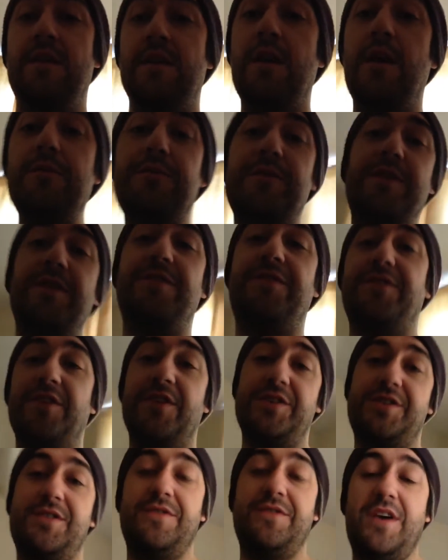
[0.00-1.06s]
hopefully, the
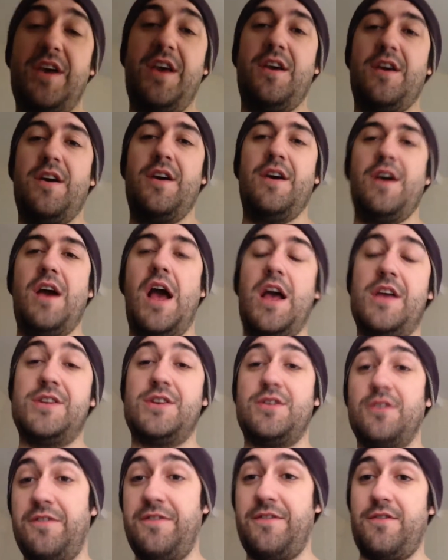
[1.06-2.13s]
first of a
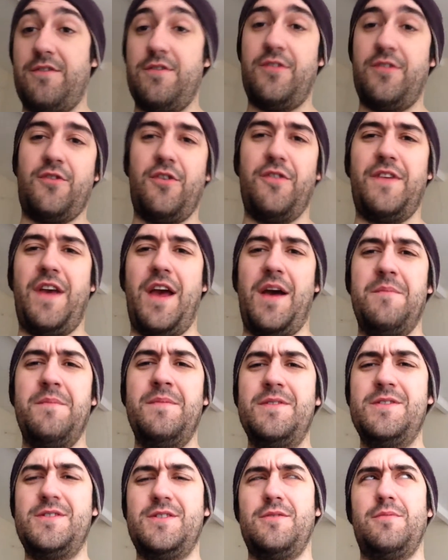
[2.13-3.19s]
scruff
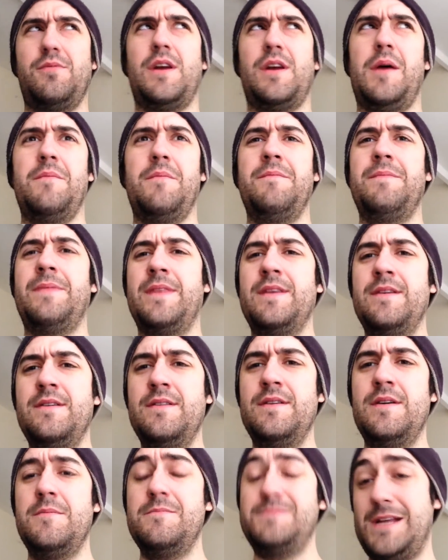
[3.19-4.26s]
cam,
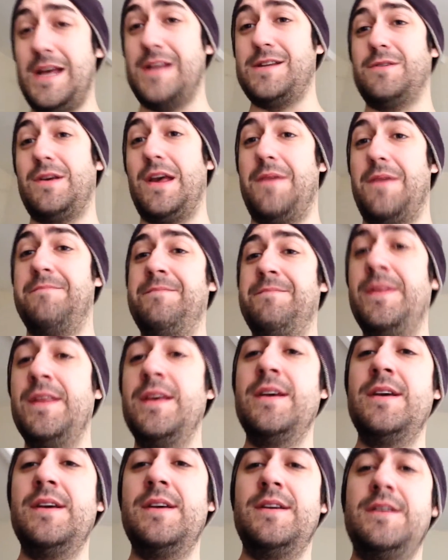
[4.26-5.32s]
potato cam,
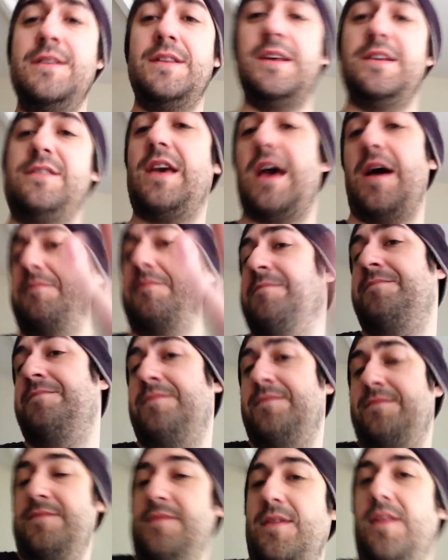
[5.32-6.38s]
this cam
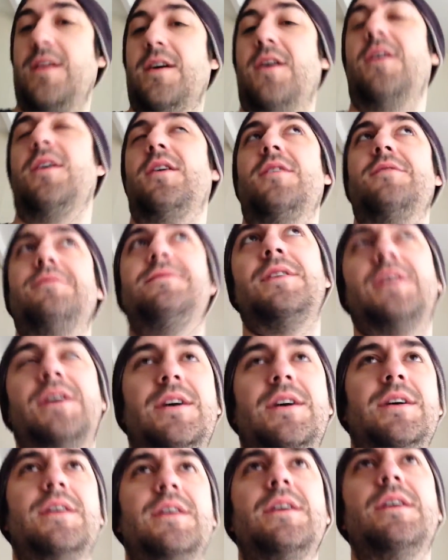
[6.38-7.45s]
of
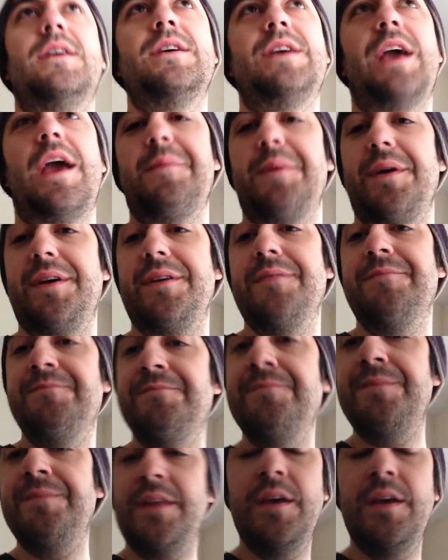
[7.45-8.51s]
gaming,
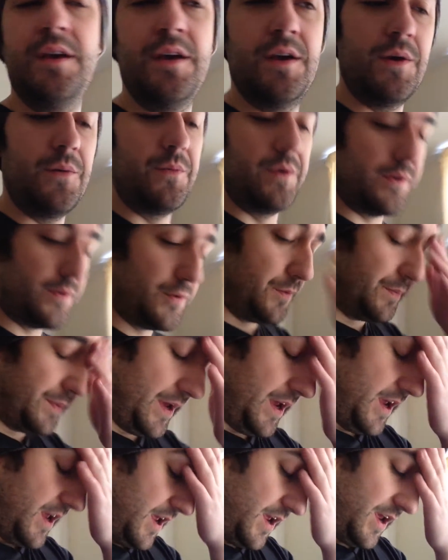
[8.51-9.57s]
which will
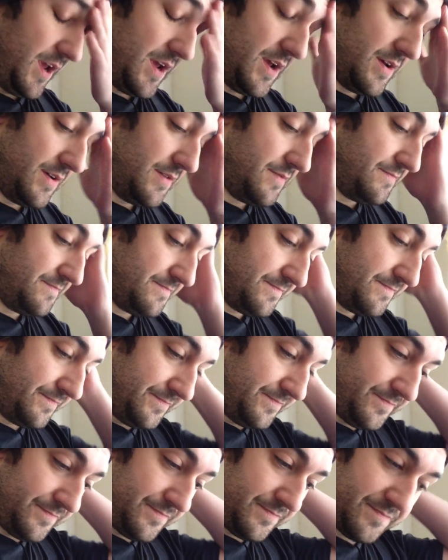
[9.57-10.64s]
be
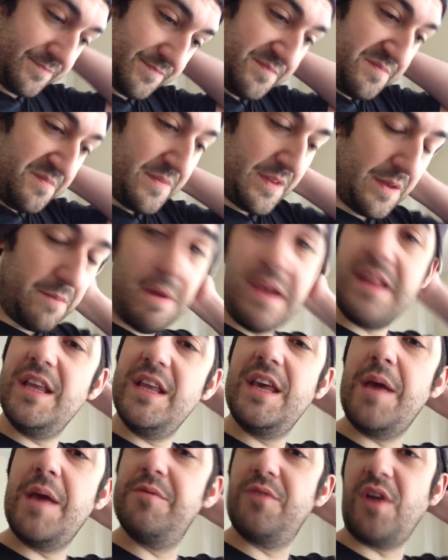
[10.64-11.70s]
mainly in
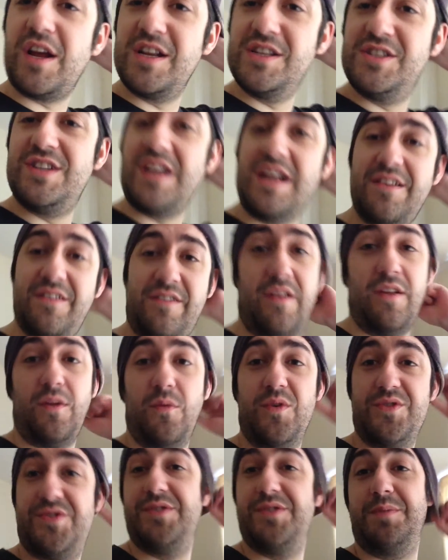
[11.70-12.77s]
games where I can stand still and
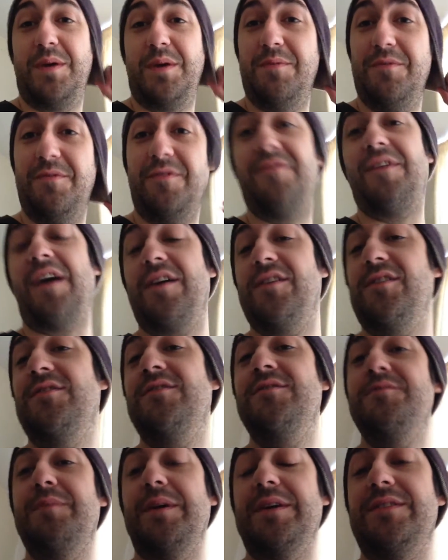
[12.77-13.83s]
watch other people fail,
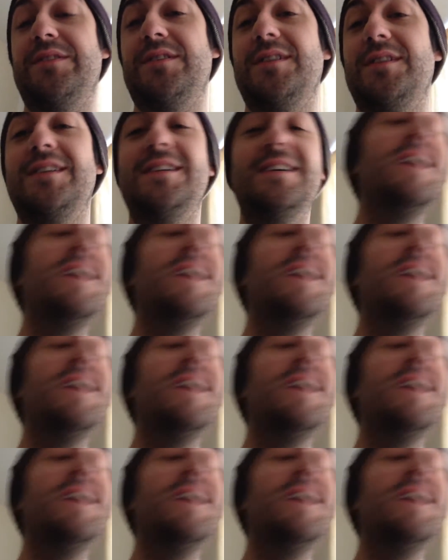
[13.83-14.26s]
basically.